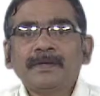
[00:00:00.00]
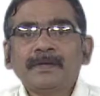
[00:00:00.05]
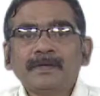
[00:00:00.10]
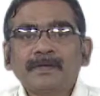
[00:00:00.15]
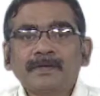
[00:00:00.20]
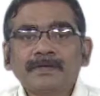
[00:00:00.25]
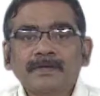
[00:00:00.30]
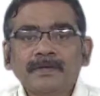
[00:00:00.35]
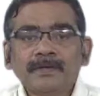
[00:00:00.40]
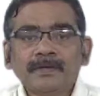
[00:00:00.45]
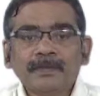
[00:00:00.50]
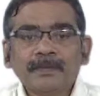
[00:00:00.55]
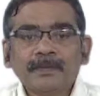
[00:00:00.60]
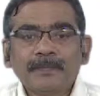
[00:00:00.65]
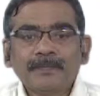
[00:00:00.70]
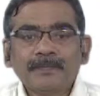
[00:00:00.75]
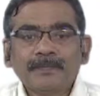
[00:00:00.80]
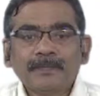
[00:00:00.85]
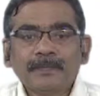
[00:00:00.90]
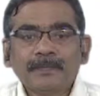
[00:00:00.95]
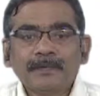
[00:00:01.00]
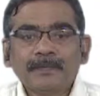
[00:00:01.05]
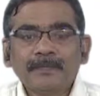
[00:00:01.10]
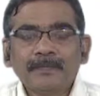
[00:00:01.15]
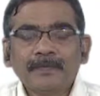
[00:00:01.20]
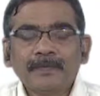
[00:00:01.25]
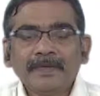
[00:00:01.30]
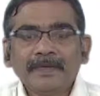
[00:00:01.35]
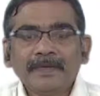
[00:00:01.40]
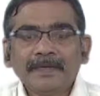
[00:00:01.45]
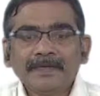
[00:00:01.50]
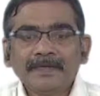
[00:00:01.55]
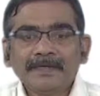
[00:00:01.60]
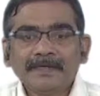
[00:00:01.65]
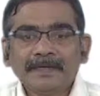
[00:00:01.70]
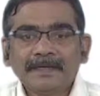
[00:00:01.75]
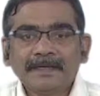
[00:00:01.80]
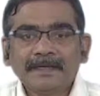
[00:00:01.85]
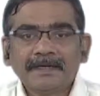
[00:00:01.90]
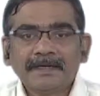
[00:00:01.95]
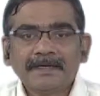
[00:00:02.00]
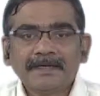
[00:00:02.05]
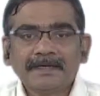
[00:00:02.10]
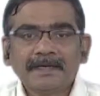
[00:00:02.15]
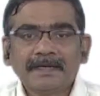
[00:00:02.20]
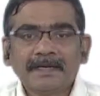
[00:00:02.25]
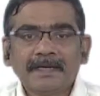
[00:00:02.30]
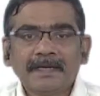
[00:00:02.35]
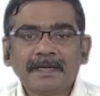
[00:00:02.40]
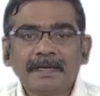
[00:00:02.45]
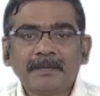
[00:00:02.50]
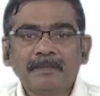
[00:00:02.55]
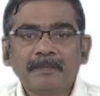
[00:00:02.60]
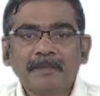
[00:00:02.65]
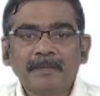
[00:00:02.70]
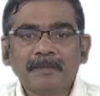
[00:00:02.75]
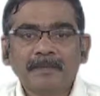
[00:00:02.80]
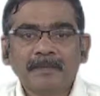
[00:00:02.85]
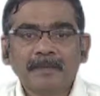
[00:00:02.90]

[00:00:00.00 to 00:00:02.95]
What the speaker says: So, we can say that NP